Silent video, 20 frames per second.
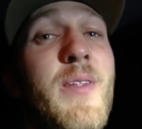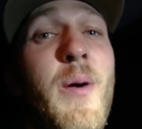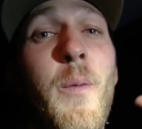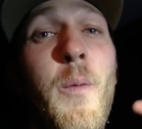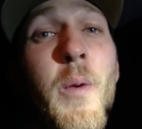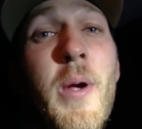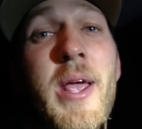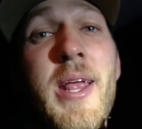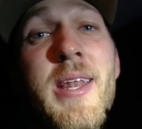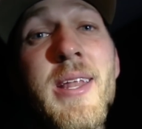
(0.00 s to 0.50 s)
The
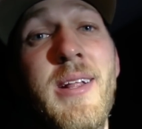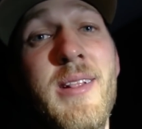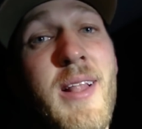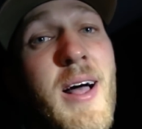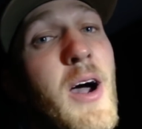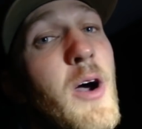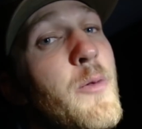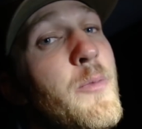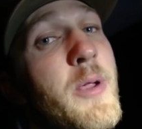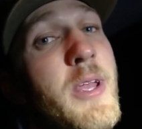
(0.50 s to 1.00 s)
wind
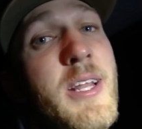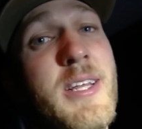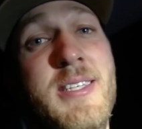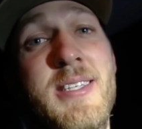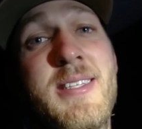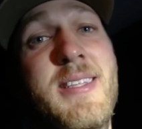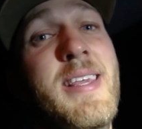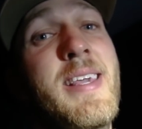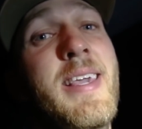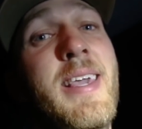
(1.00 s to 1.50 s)
allowed me to
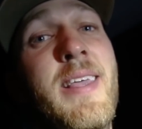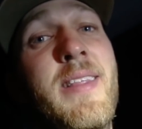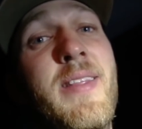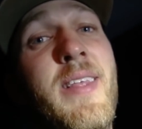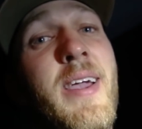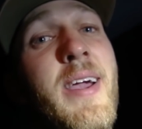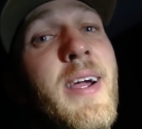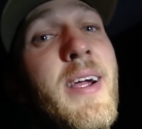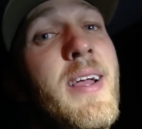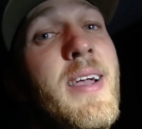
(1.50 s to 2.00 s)
sneak in
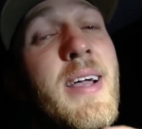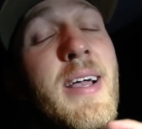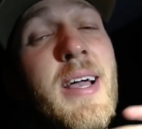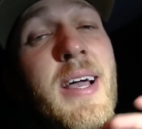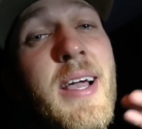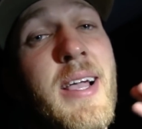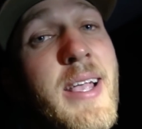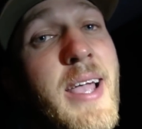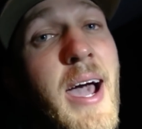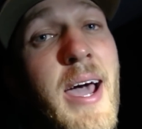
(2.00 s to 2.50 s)
there,
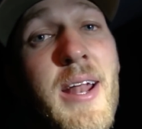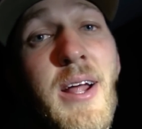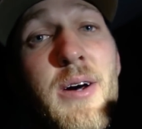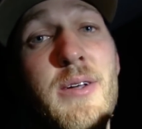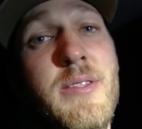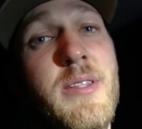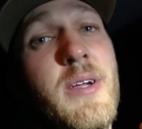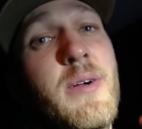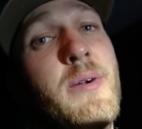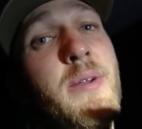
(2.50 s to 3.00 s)
got
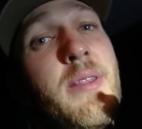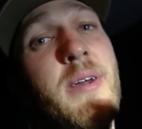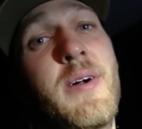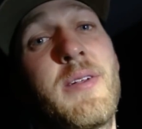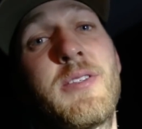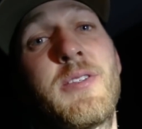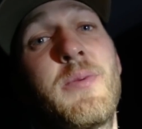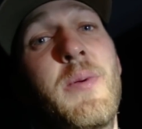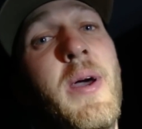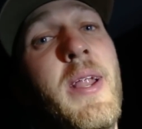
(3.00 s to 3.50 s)
out there
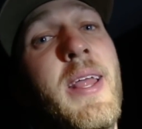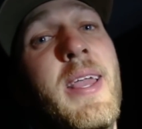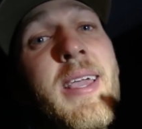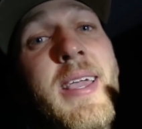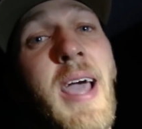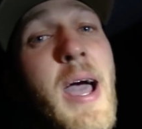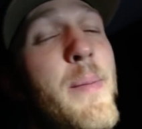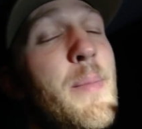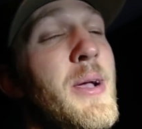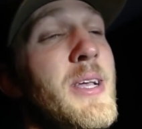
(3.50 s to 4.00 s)
without sweating,
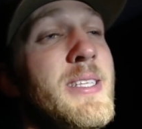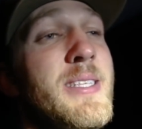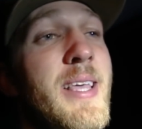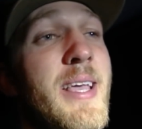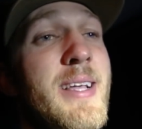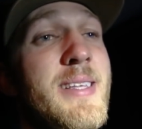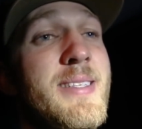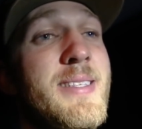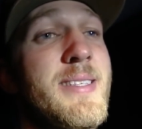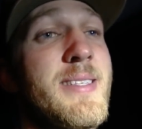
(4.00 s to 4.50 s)
got my
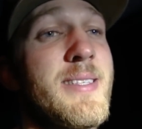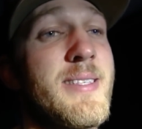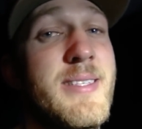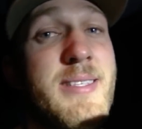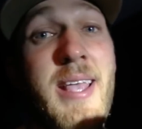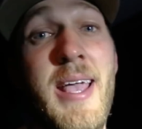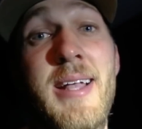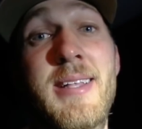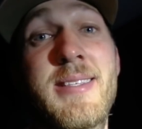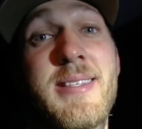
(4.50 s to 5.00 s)
stand
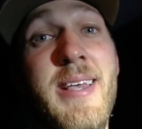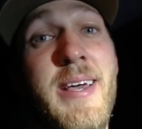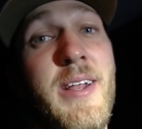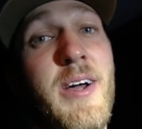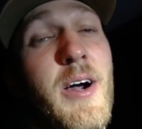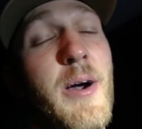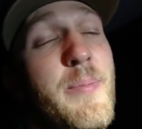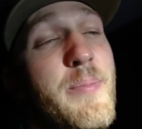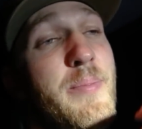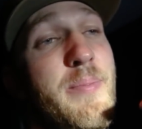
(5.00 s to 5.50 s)
set
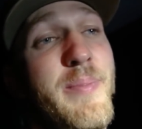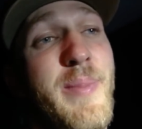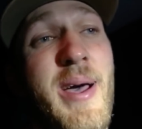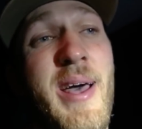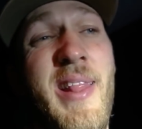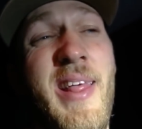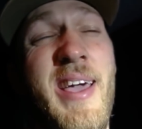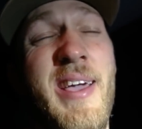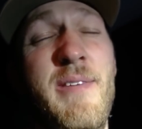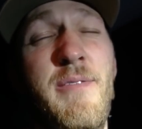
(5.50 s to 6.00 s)
up
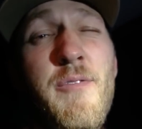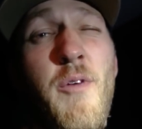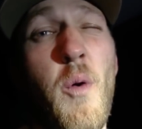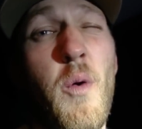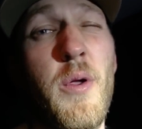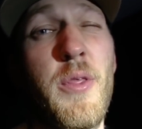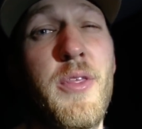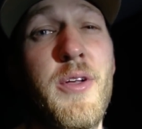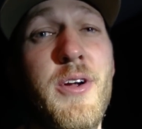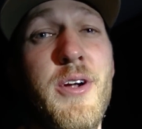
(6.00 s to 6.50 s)
by like
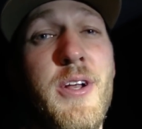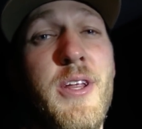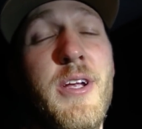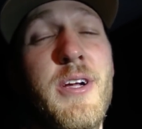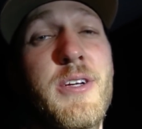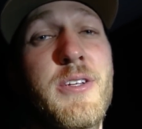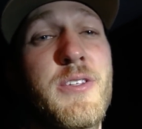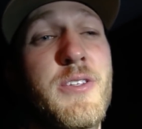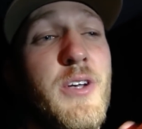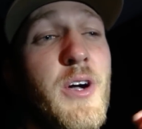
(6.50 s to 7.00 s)
4:30
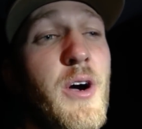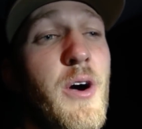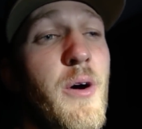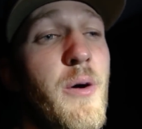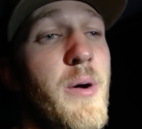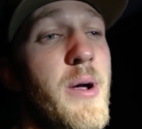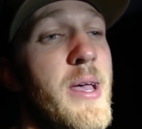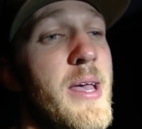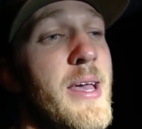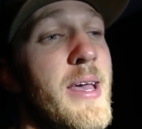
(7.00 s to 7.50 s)
or
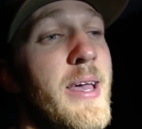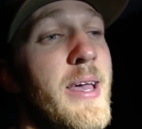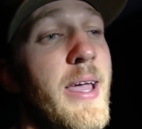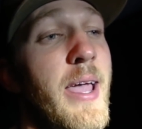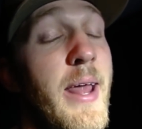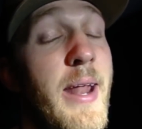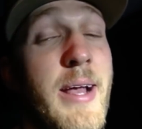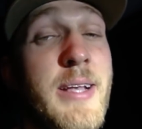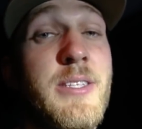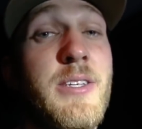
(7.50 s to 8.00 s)
so.
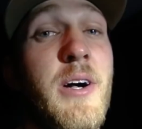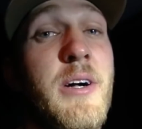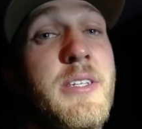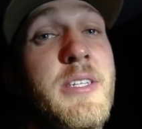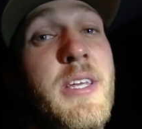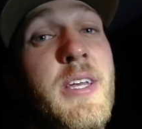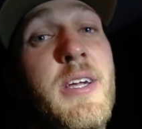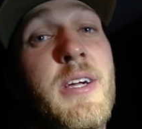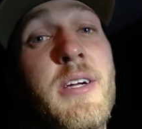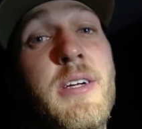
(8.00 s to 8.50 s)
And I saw a
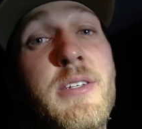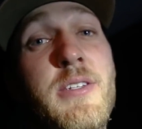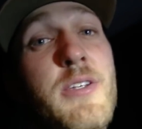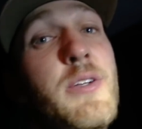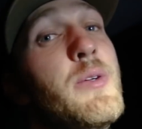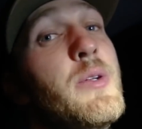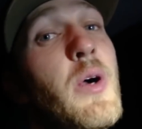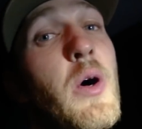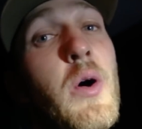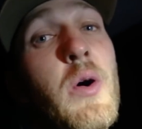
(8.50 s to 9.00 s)
deer,
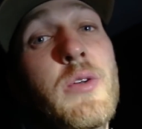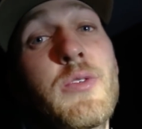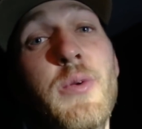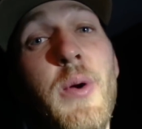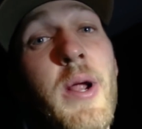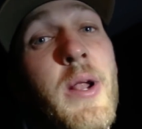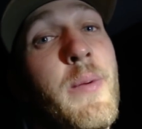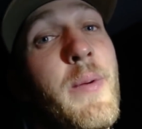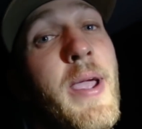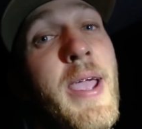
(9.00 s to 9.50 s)
2 does
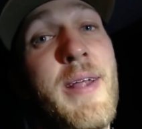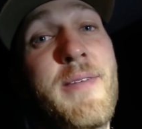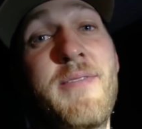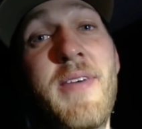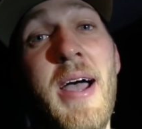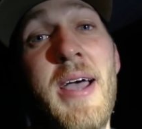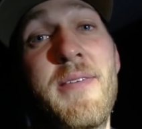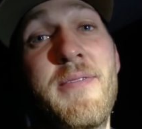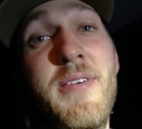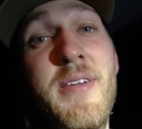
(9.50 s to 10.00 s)
right away at
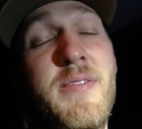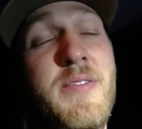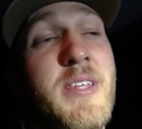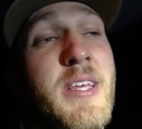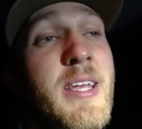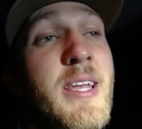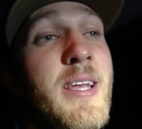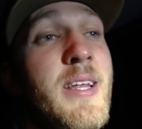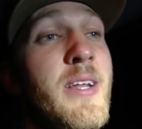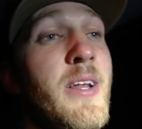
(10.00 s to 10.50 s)

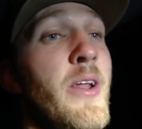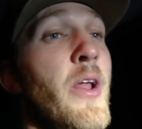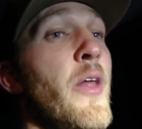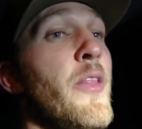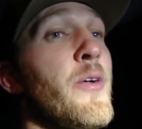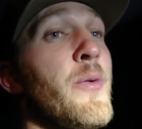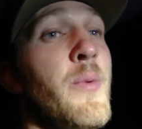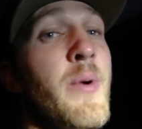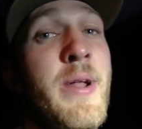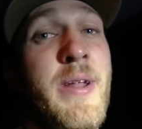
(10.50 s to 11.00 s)
5:15,
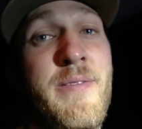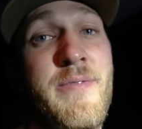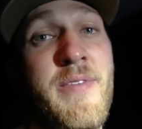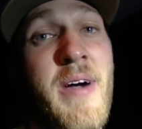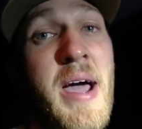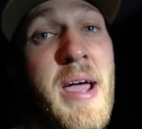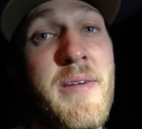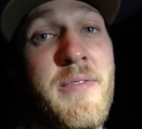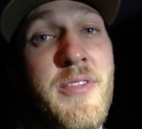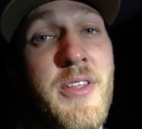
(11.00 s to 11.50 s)
another one at
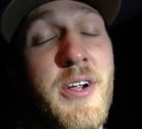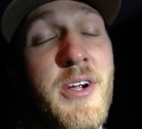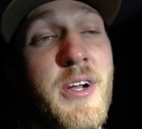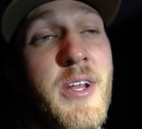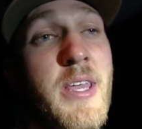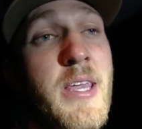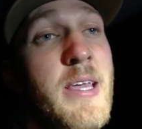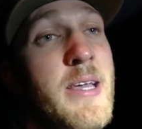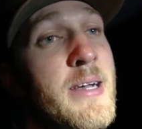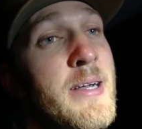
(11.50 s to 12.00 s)

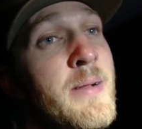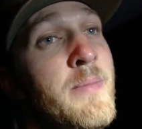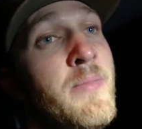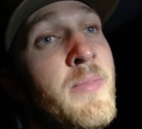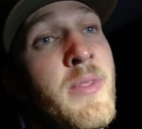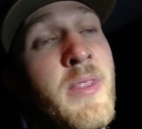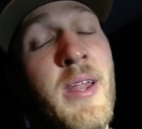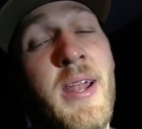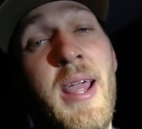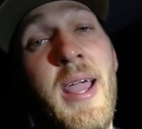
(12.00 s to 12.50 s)
5:30.
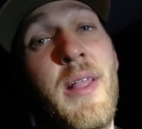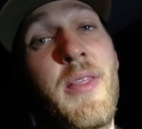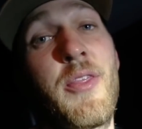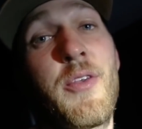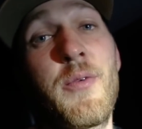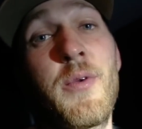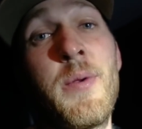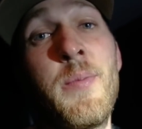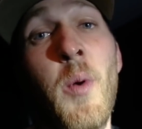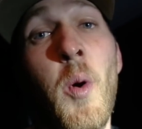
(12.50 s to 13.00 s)
Then I had
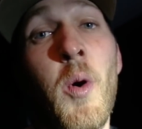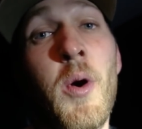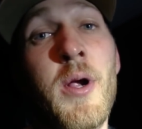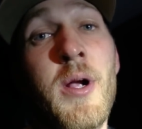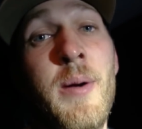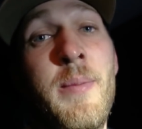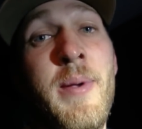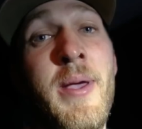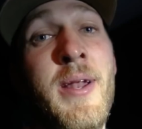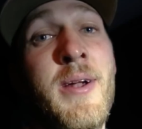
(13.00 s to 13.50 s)
3 more
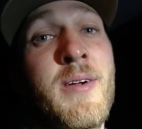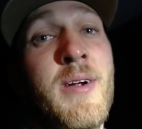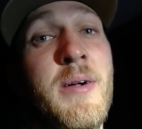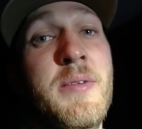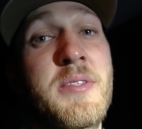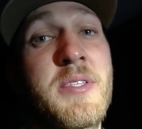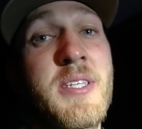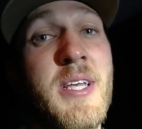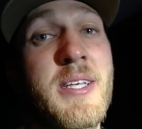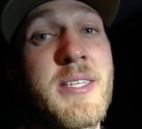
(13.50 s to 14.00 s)
come in
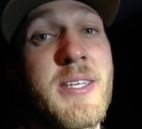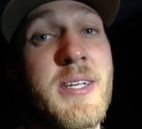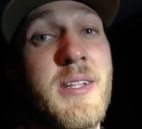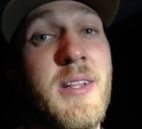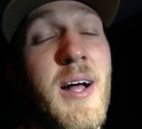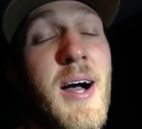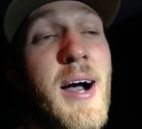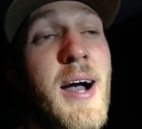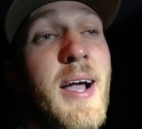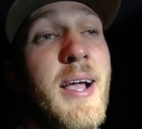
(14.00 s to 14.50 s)
around 6
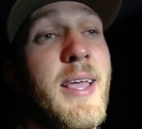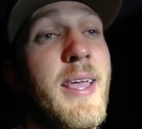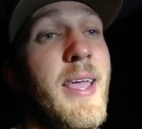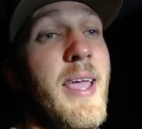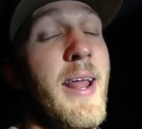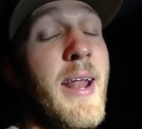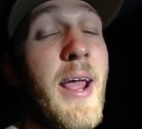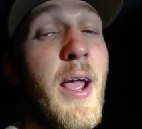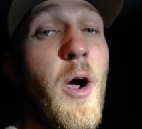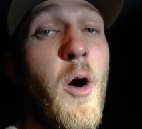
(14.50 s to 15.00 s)
o'clock,
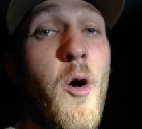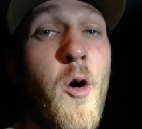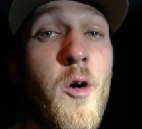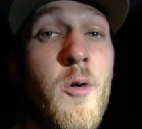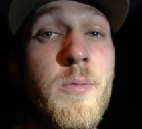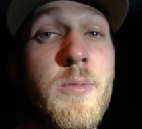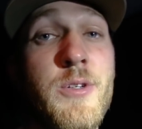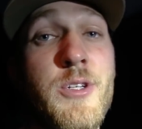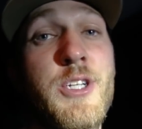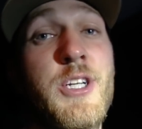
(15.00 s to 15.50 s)
and I
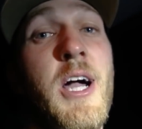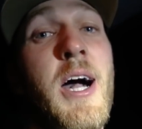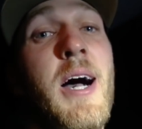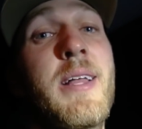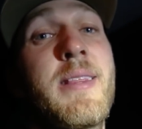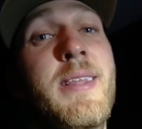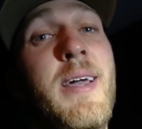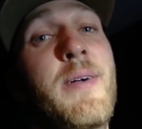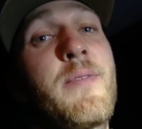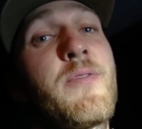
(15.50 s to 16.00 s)
almost
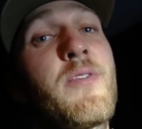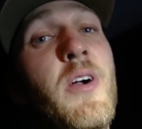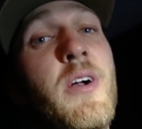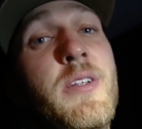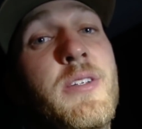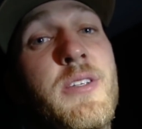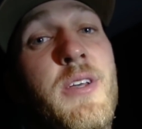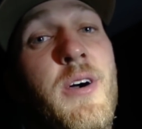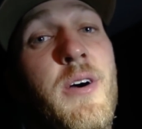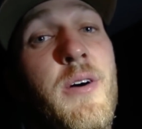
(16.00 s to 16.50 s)
shot that
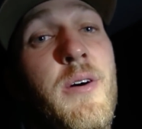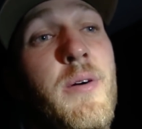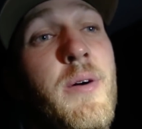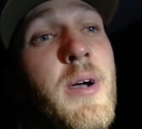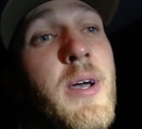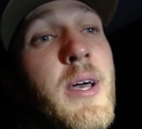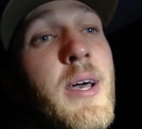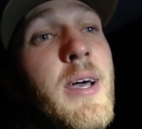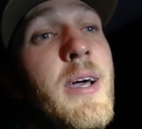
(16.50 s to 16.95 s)
front doe.